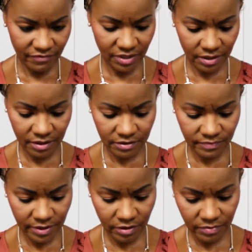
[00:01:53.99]
feel like I got
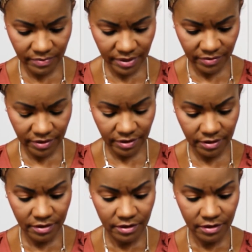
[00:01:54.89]
some hair on my mouth there.